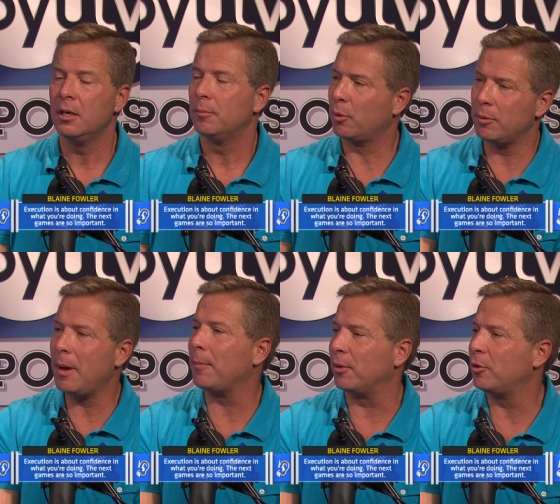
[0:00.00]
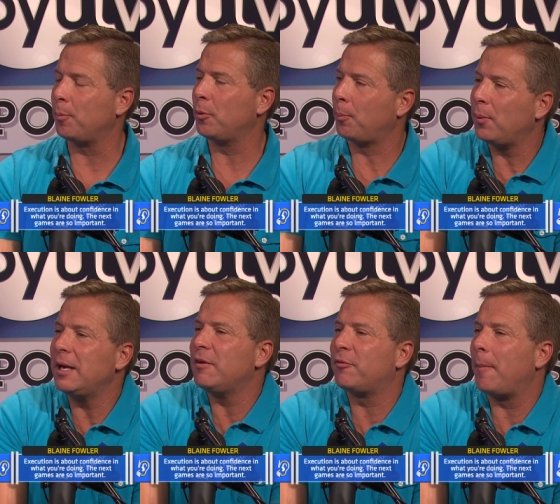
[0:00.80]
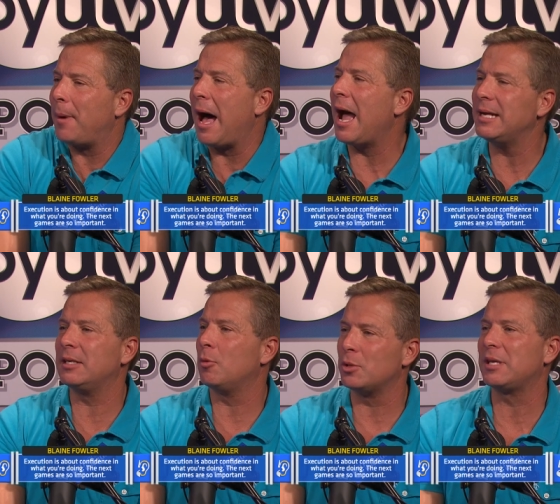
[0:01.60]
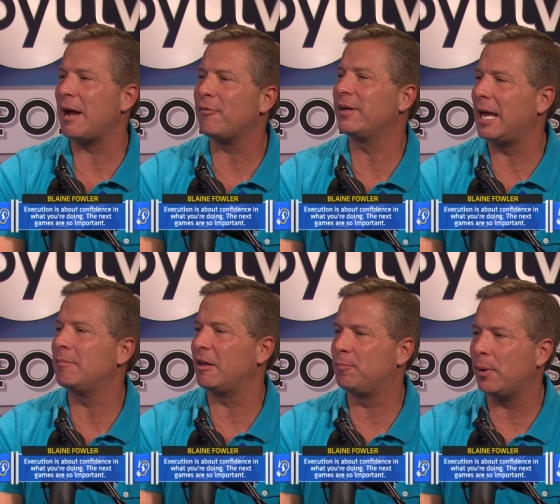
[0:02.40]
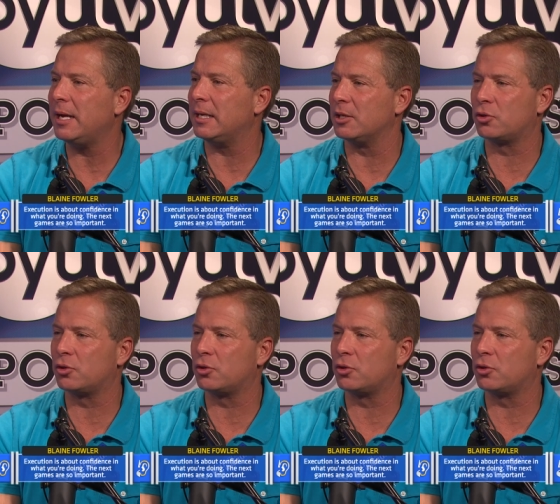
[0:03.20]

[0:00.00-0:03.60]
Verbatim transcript: But remember, they're, they're playing from behind in almost every game they've played in.